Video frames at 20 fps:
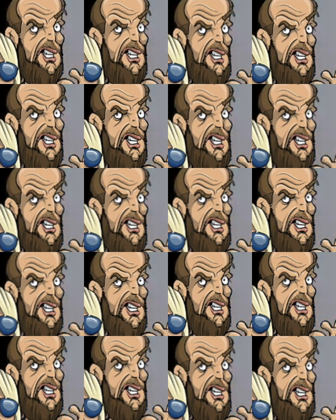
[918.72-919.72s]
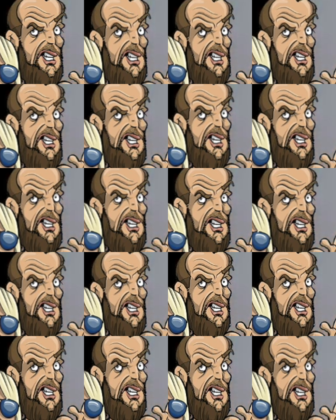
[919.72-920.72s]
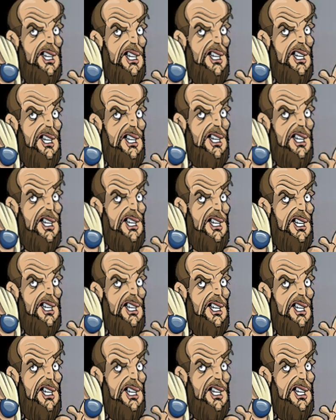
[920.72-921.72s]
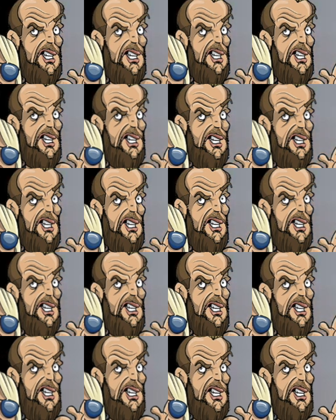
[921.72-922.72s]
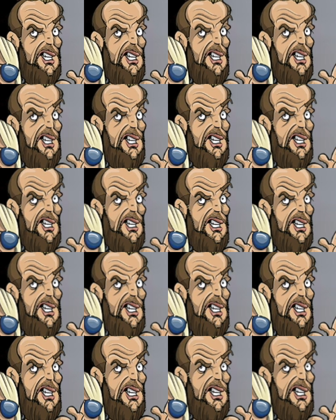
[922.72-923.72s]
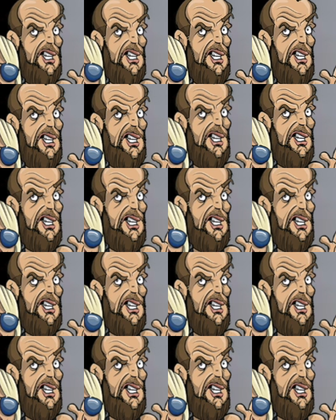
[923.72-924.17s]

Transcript: [no speech]